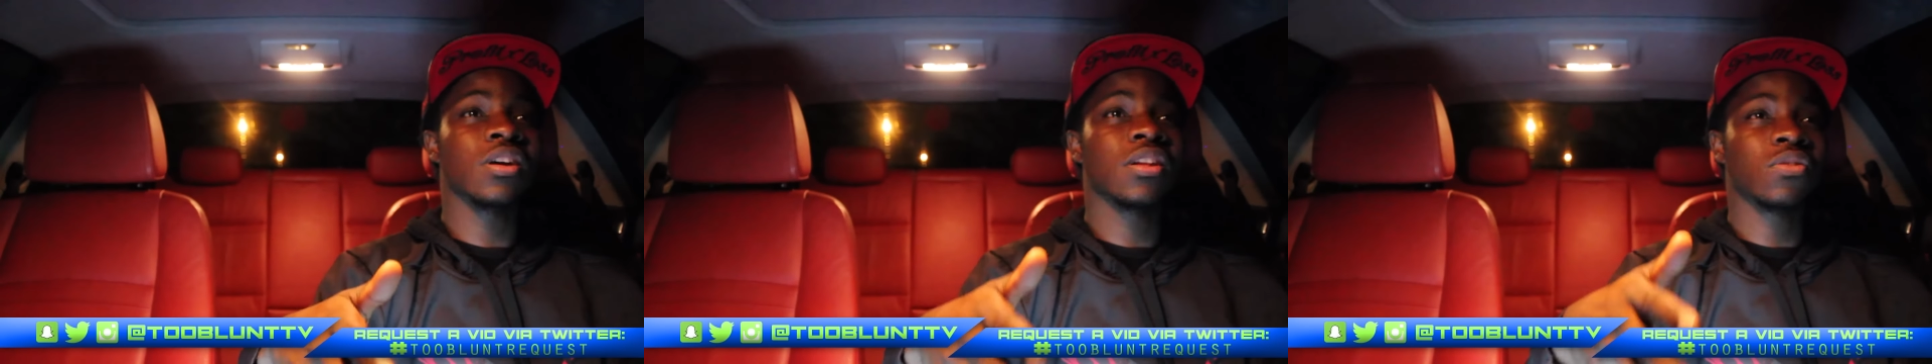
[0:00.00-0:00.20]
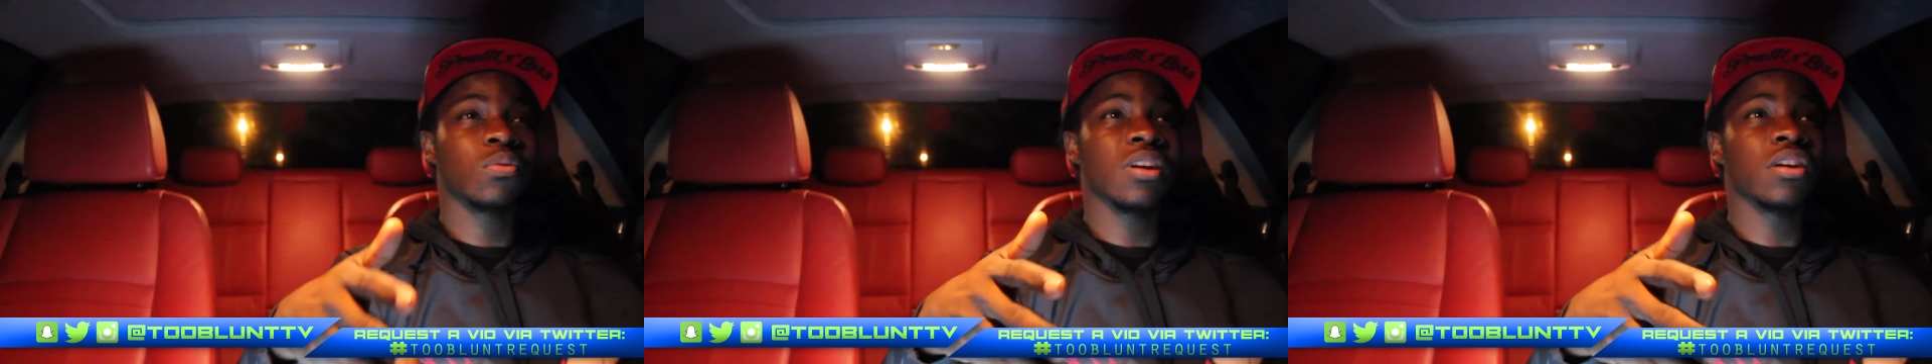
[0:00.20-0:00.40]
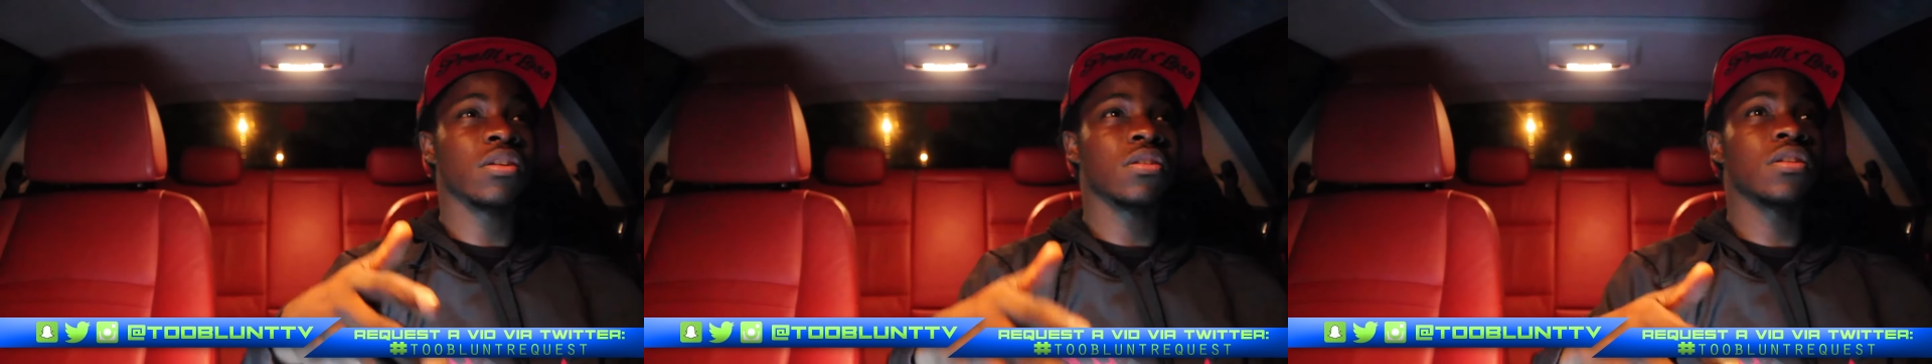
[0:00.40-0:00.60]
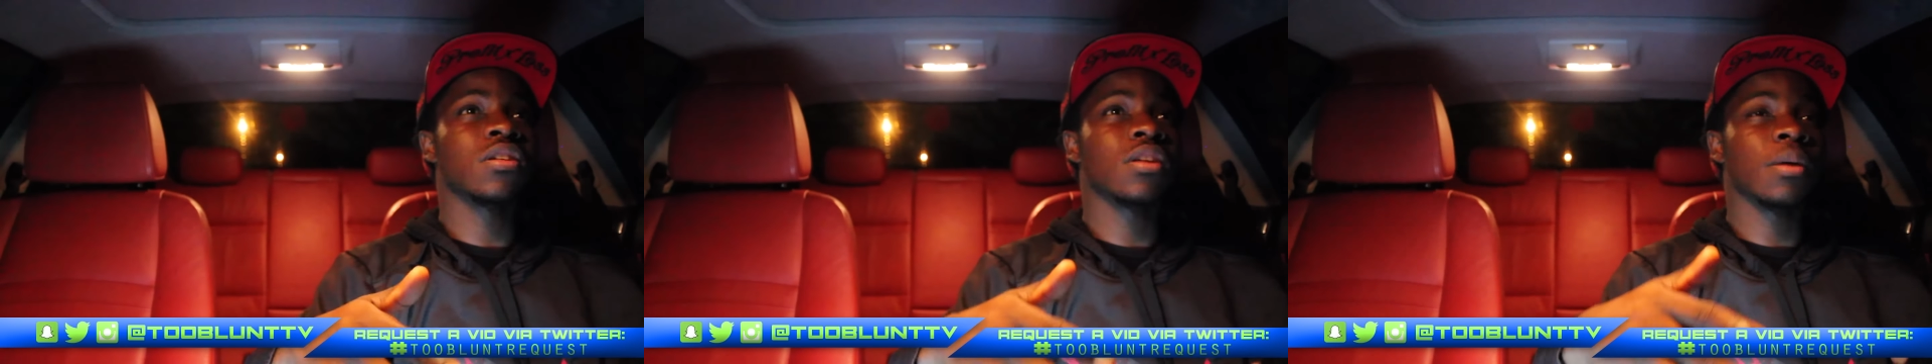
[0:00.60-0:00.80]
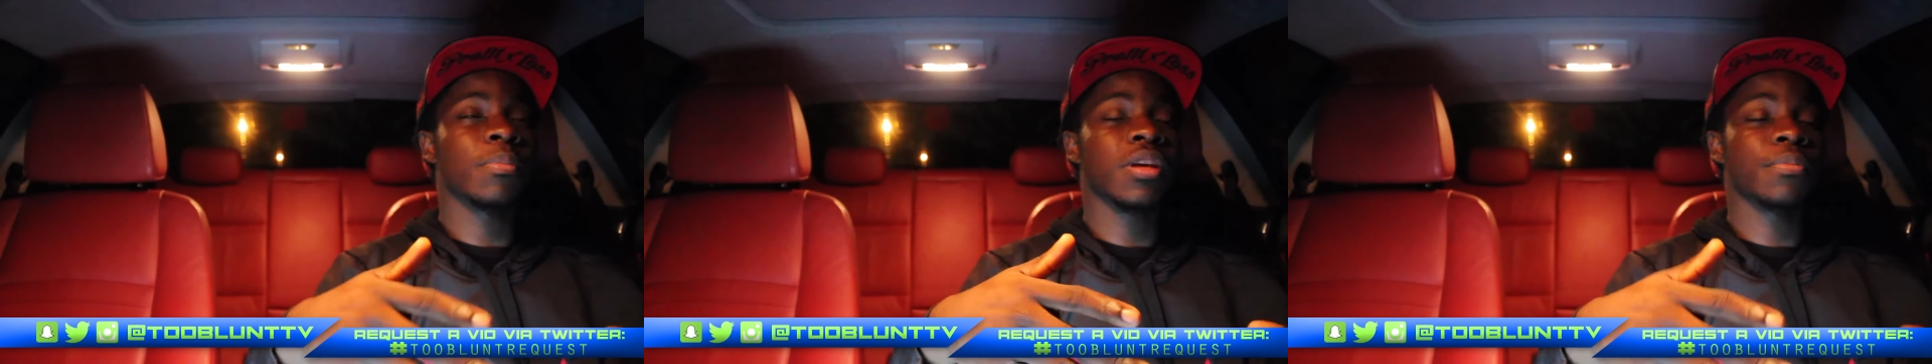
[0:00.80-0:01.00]
That's what I
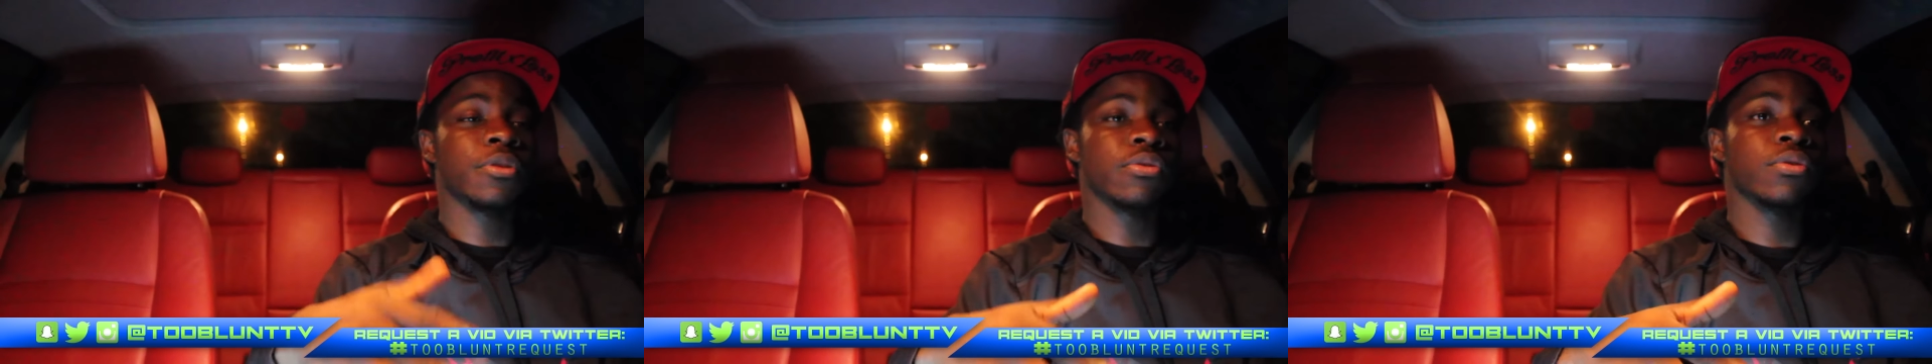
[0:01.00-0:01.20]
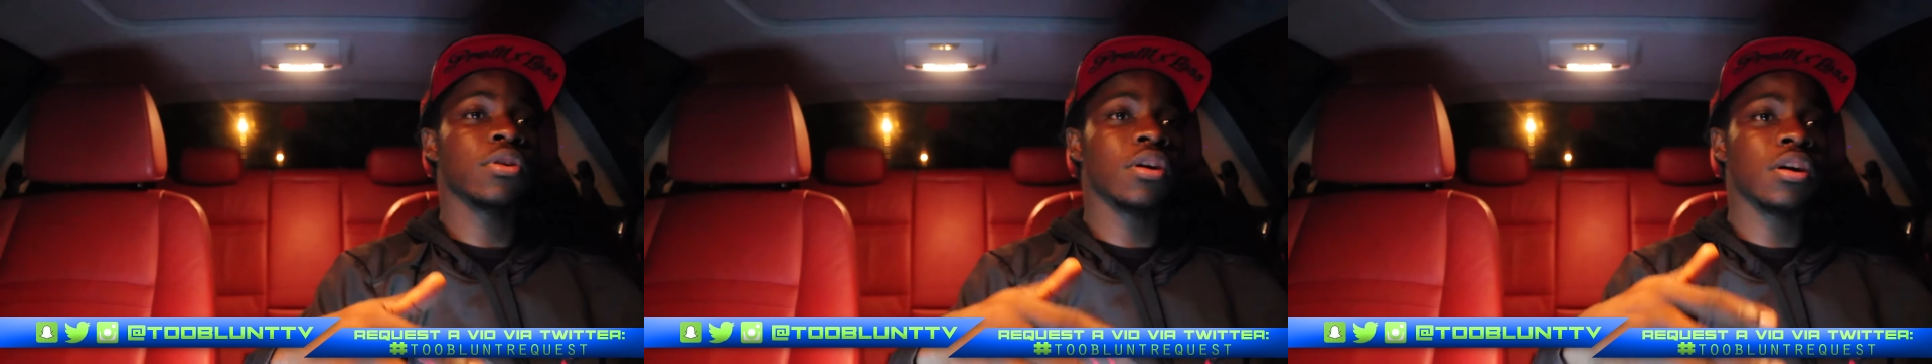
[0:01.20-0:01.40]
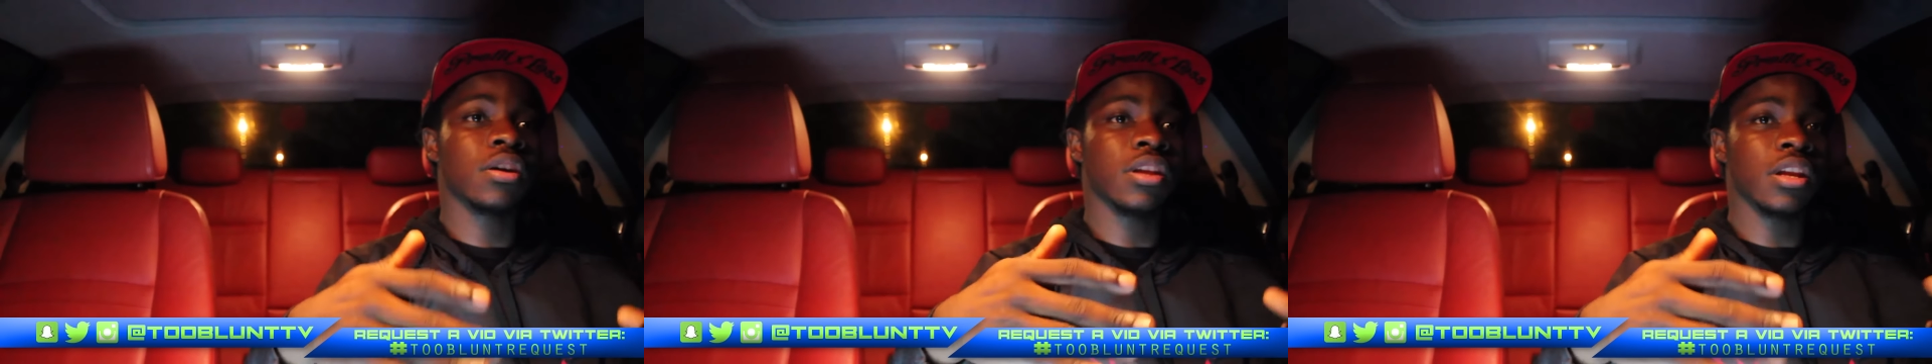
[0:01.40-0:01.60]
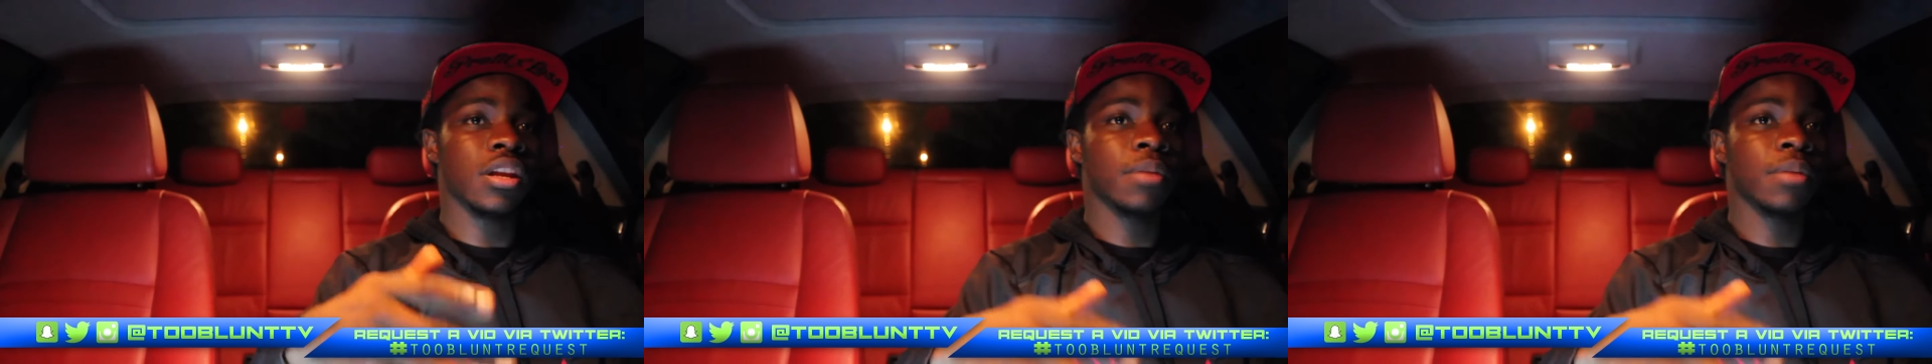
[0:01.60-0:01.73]
heard. I may be wrong.